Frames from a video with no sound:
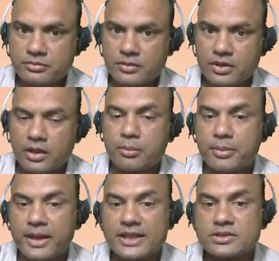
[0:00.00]
Now
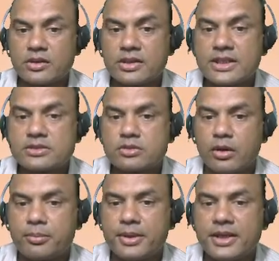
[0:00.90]
based on these
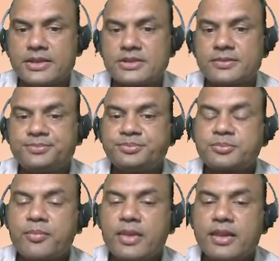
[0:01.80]
copies,
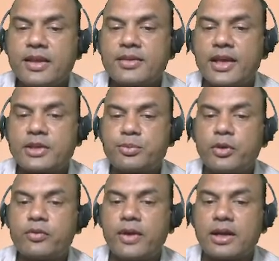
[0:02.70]
this
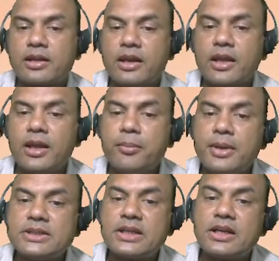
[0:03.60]
export factor
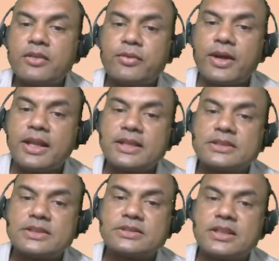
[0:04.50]
immediately
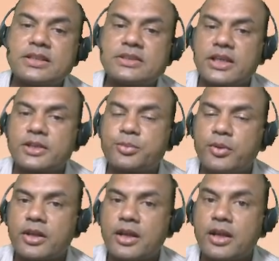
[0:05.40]
finances this
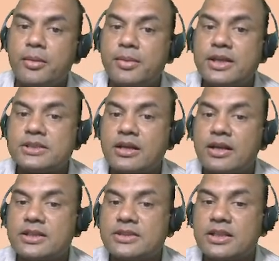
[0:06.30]
exporter.
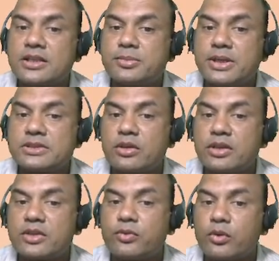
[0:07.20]
Immediately, see this, based
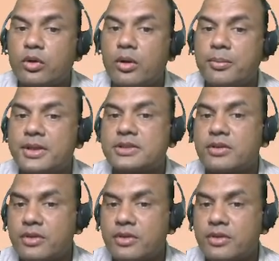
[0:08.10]
on these photocopies.